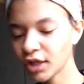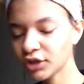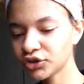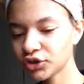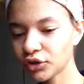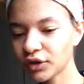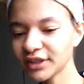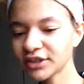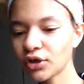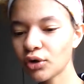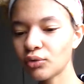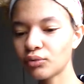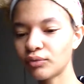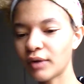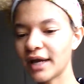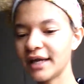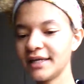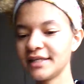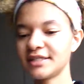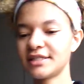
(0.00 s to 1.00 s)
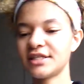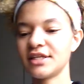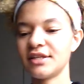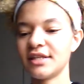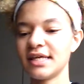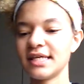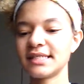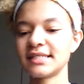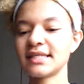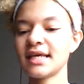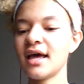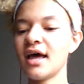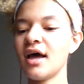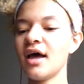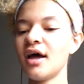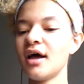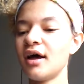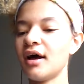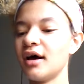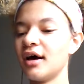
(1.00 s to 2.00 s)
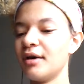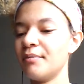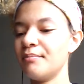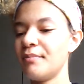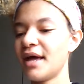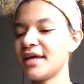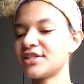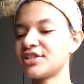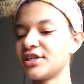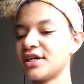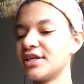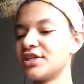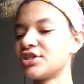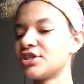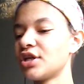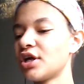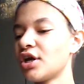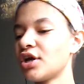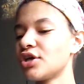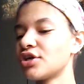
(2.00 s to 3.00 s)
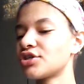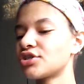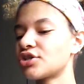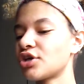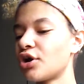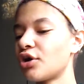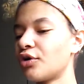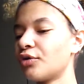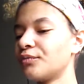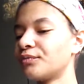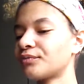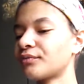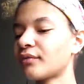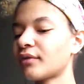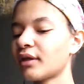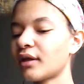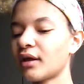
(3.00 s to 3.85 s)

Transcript: So let's go right into this message. So